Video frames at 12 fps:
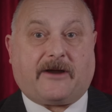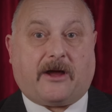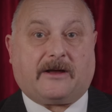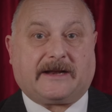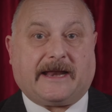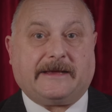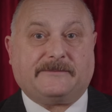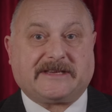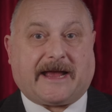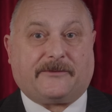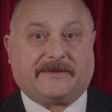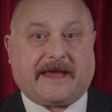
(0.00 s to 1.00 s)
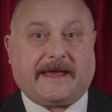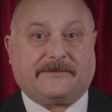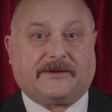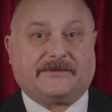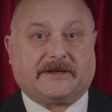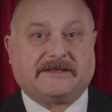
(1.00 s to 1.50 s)
are claims out there
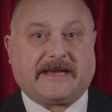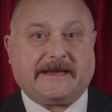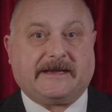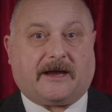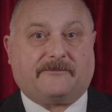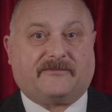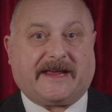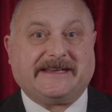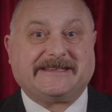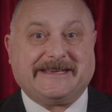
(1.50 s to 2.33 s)
that the take up rate